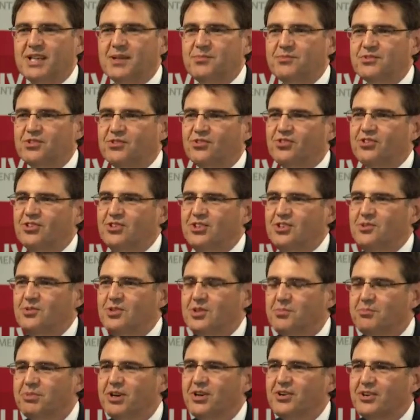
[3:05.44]
comes to see you
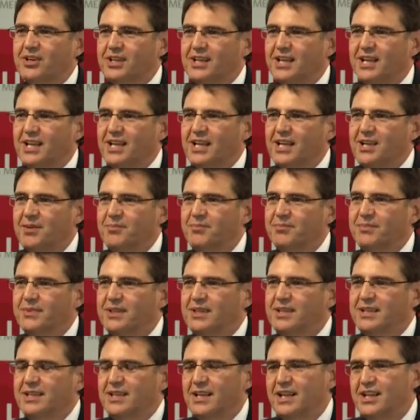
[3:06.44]
with a broken arm
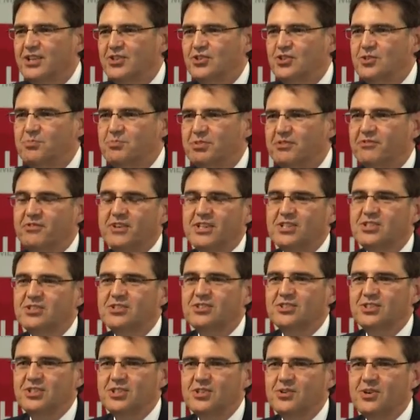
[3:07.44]
and you profess
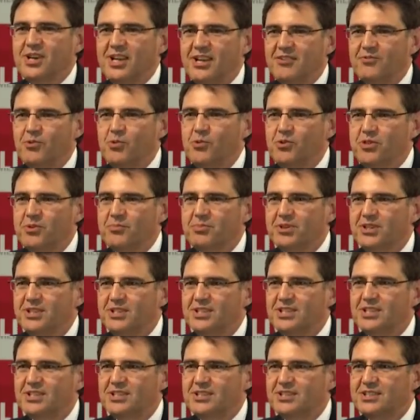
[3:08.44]
that you have
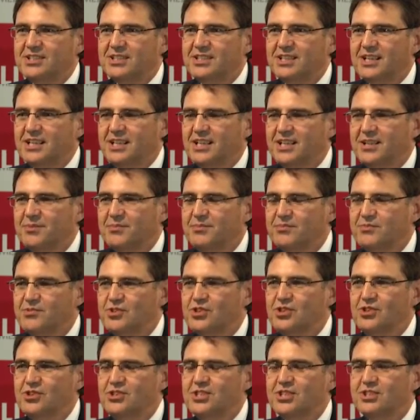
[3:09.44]
orthopaedic
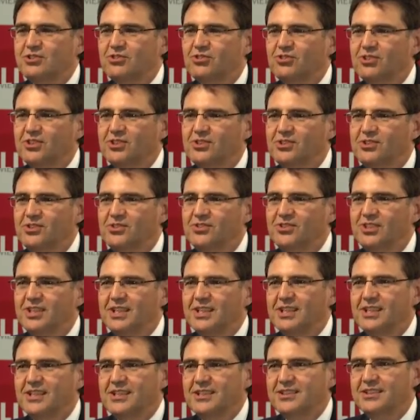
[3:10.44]
surgical skills,
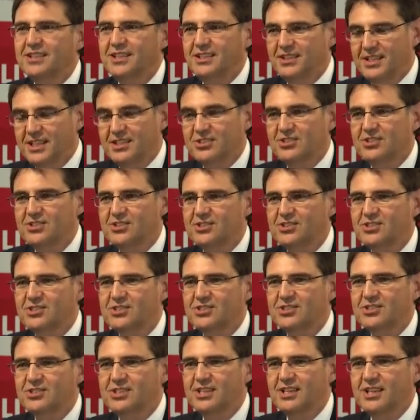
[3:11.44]
then that's
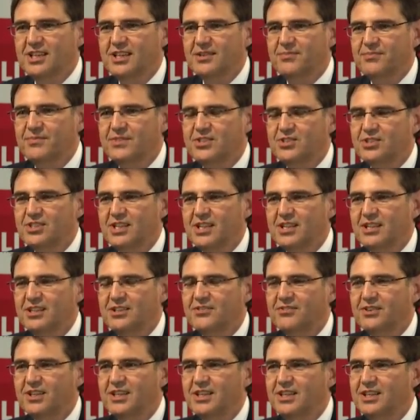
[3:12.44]
the standard
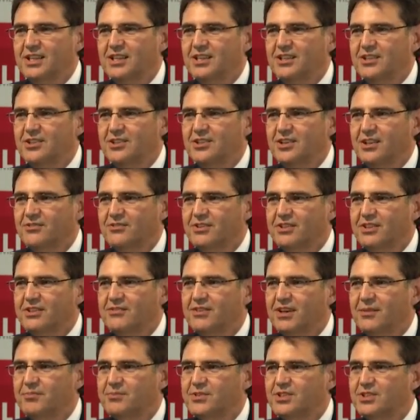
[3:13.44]
of care you have to
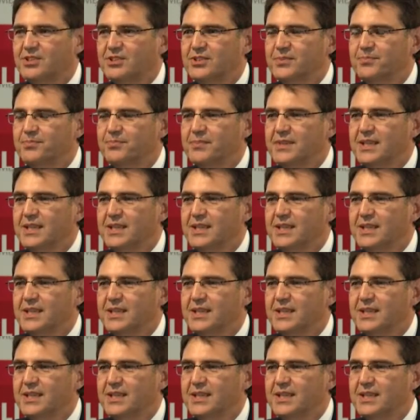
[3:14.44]
live up to.